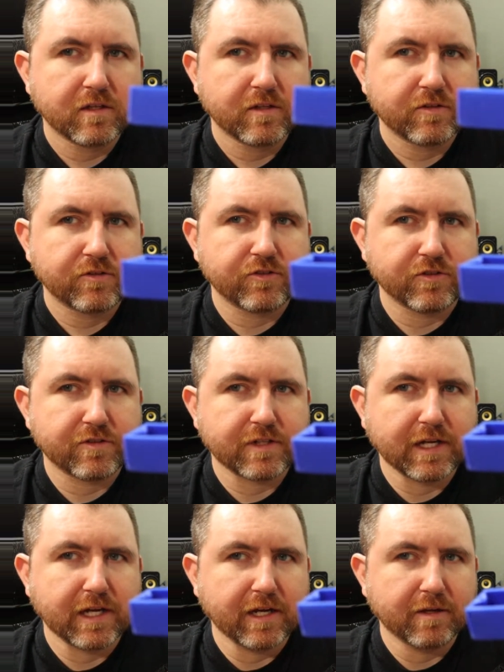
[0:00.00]
It's
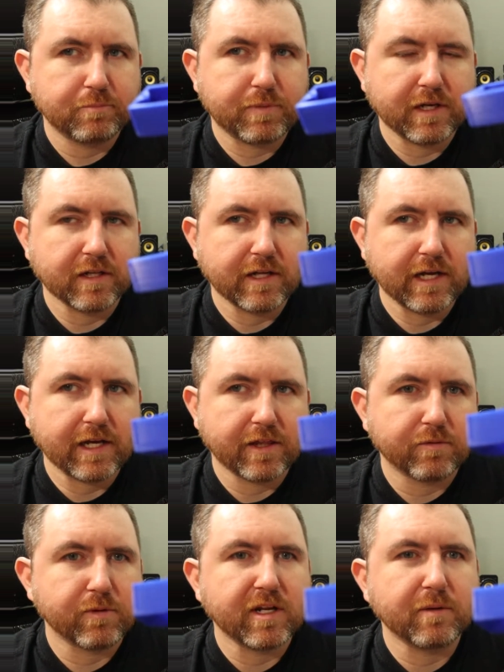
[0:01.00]
just uh,
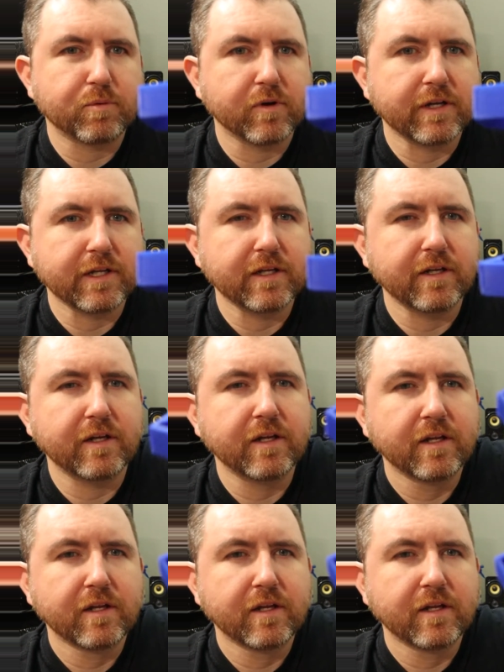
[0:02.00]
PLA 3D printed